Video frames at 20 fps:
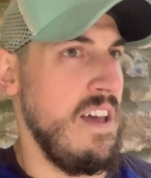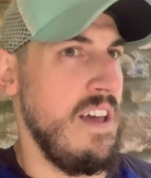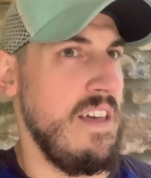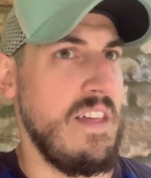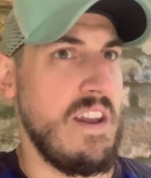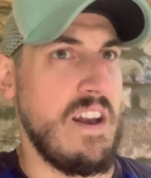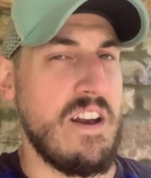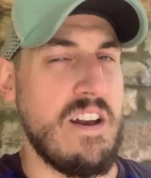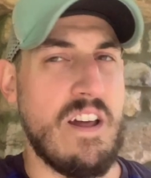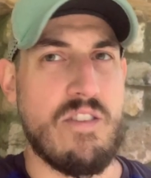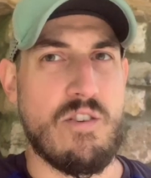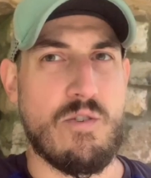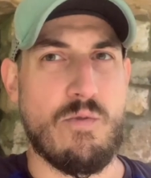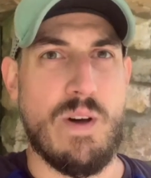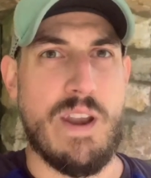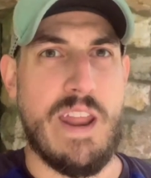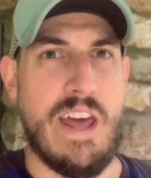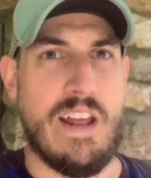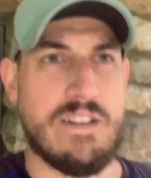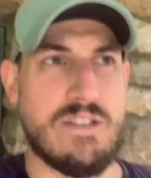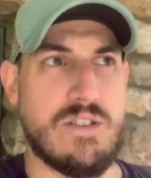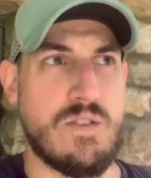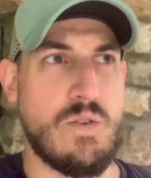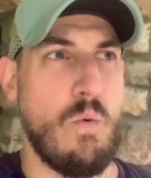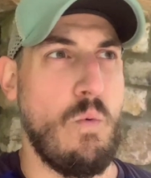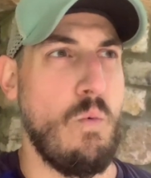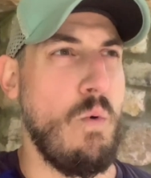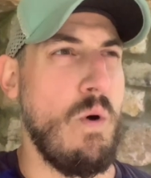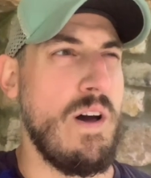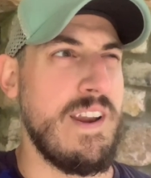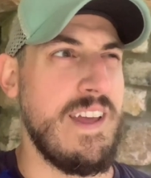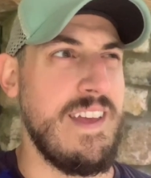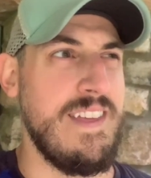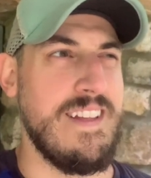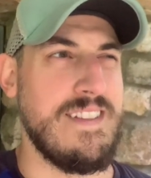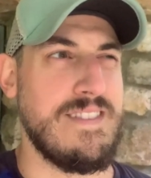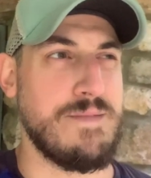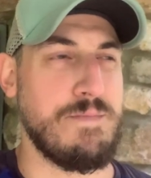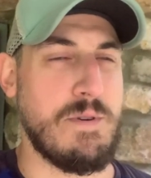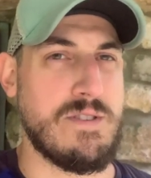and then another one at 20
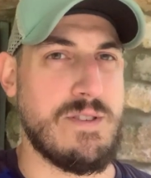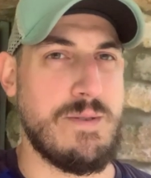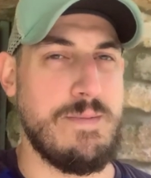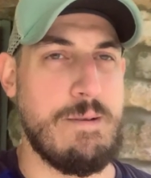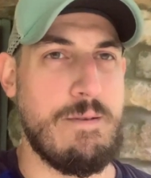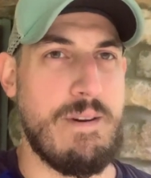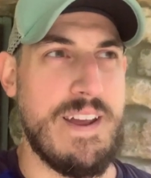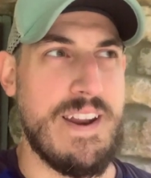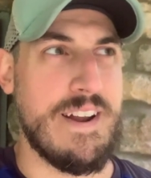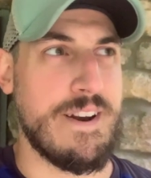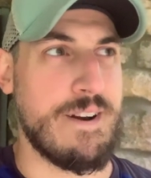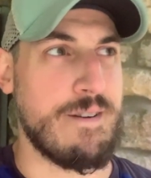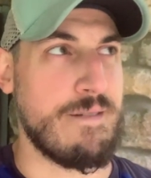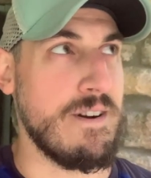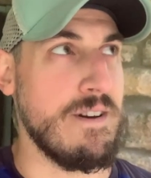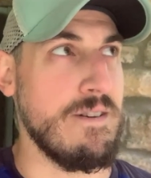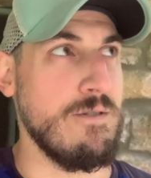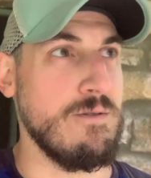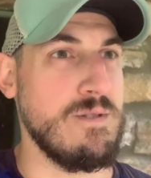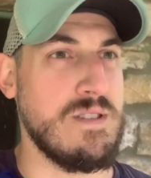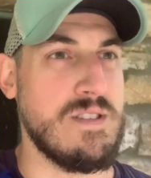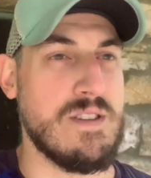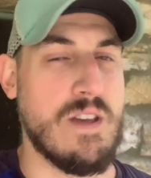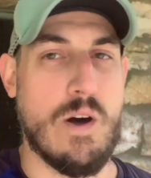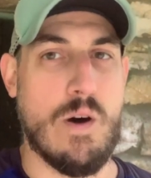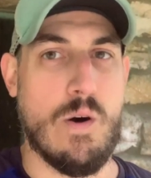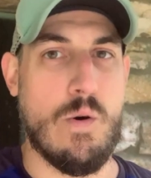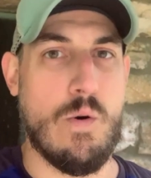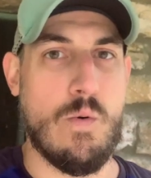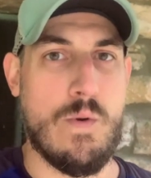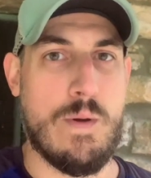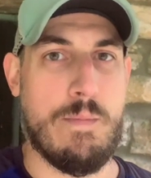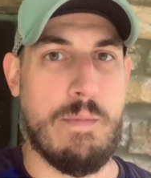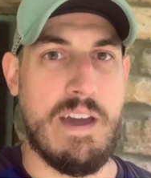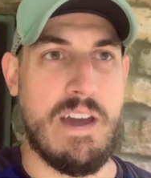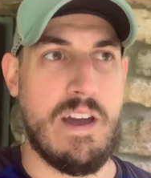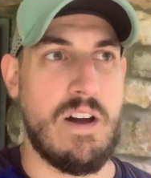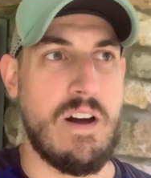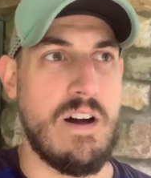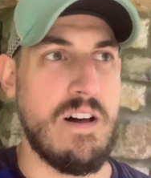that's supposed to be right on the road. So we
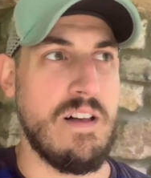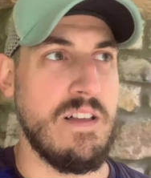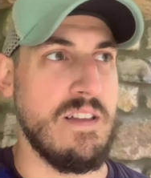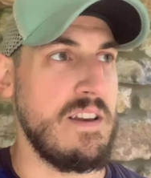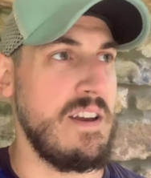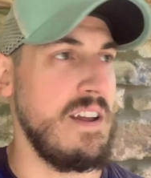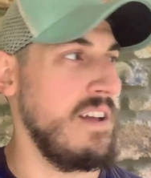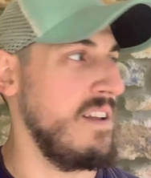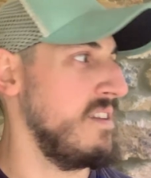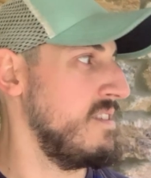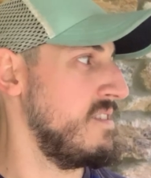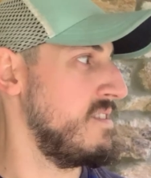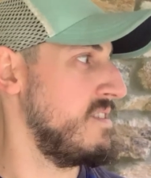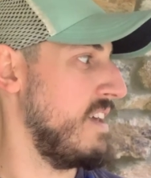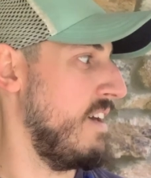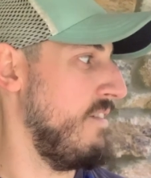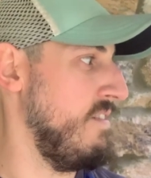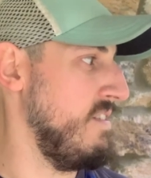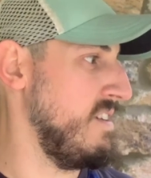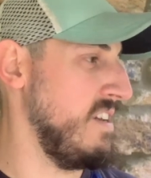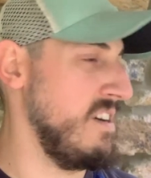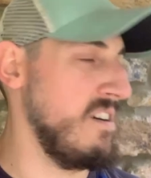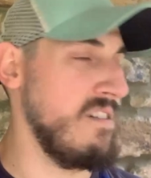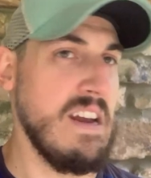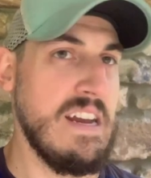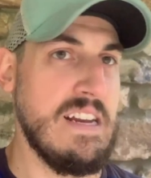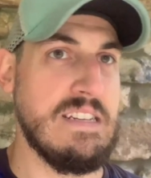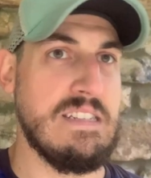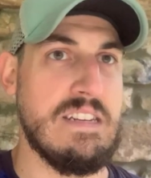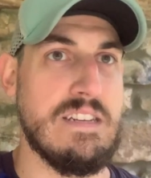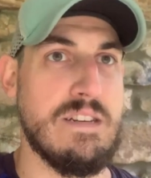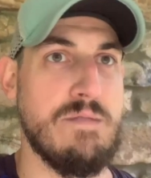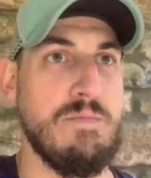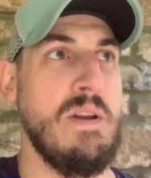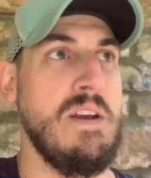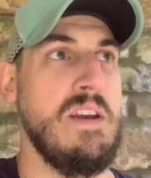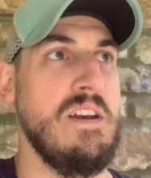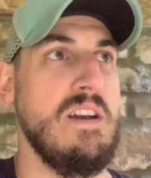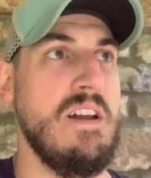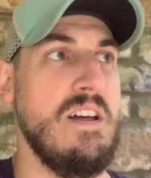might call it at 17 or 18,
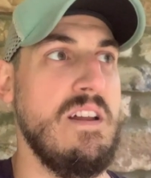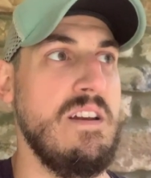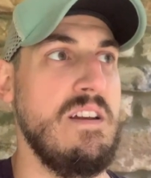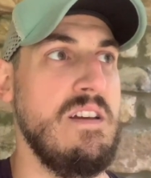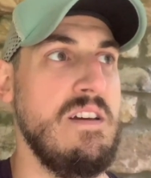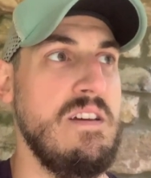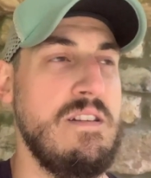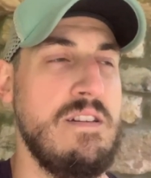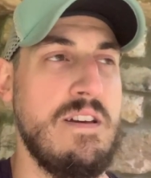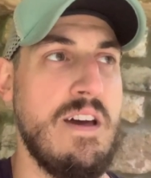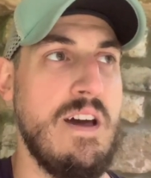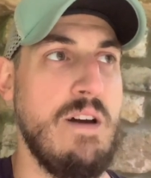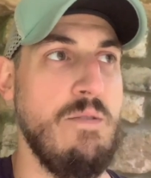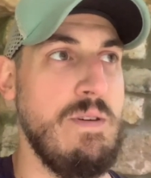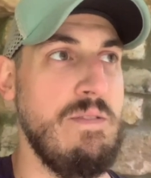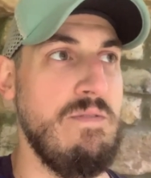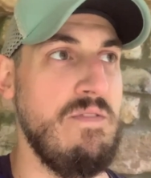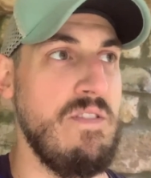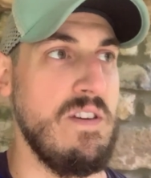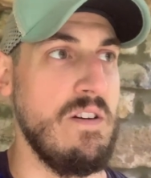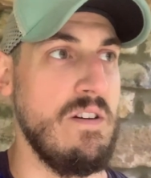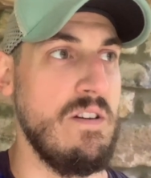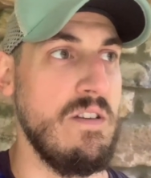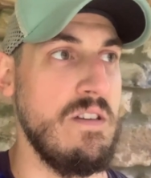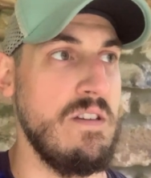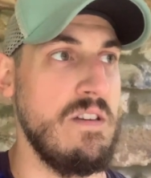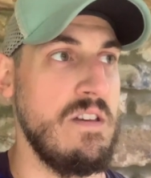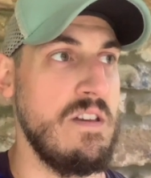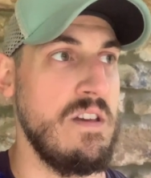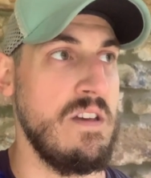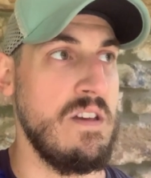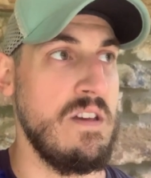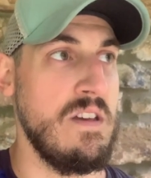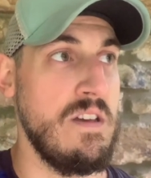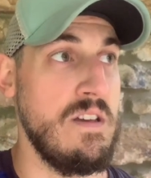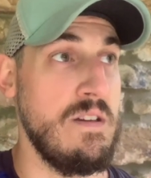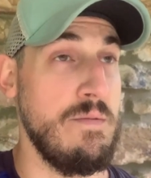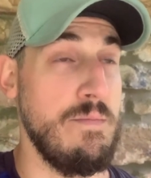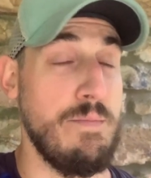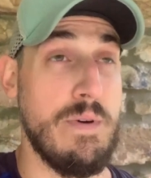depending on how we feel.
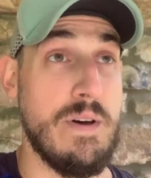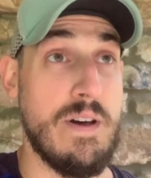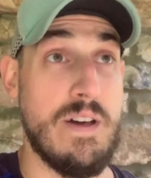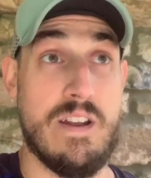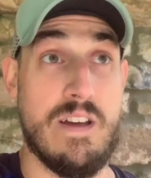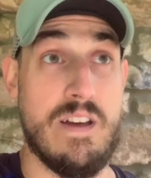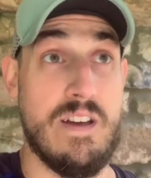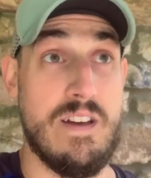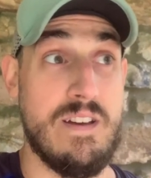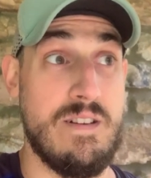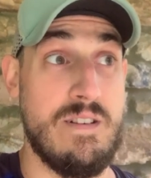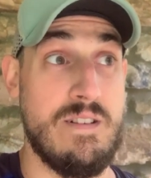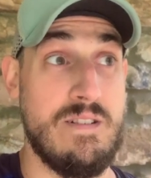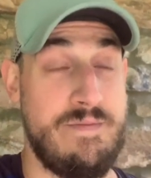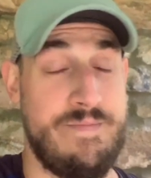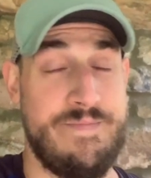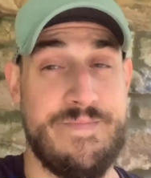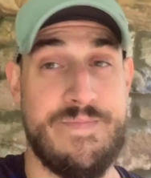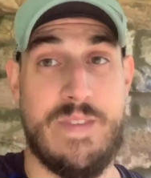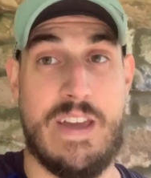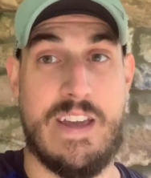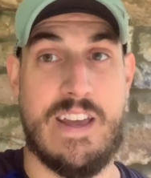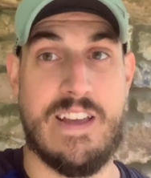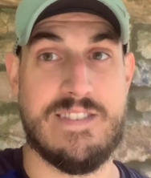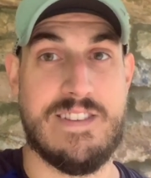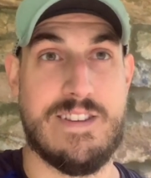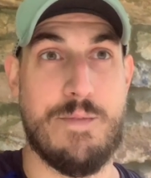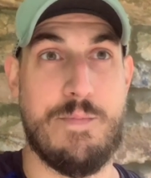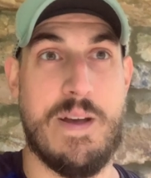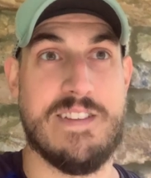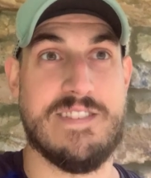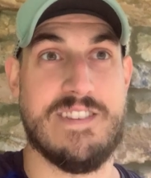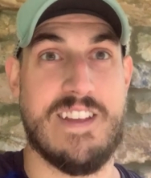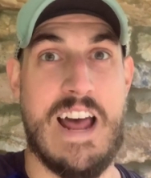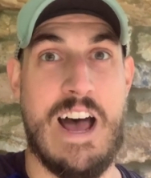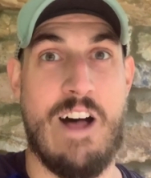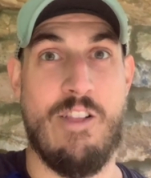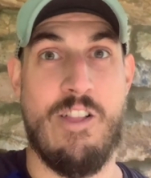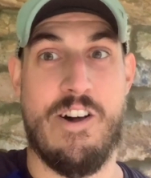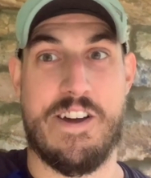But uh, I guess it depends on
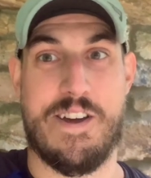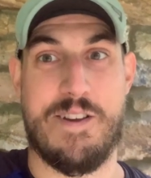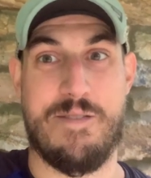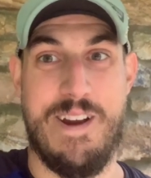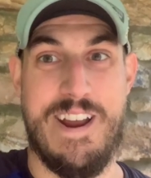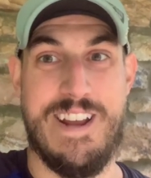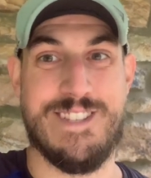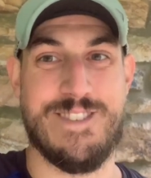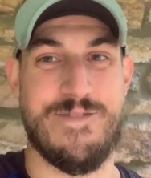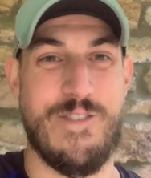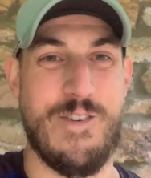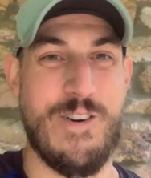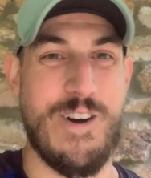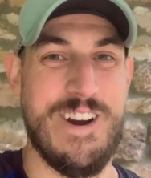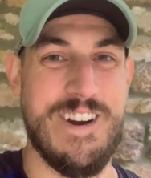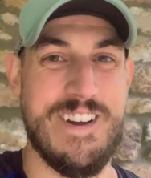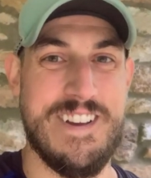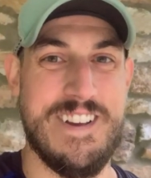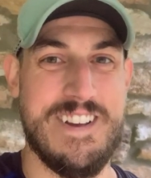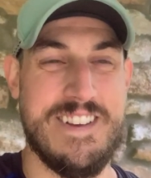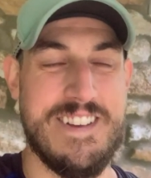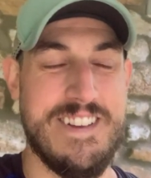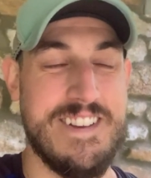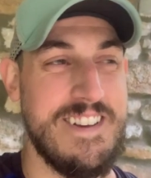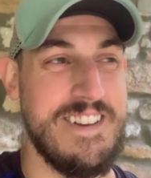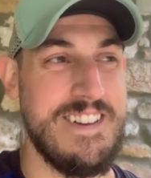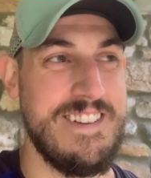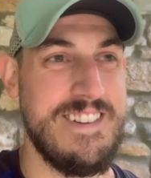how long it rains for. Yeah.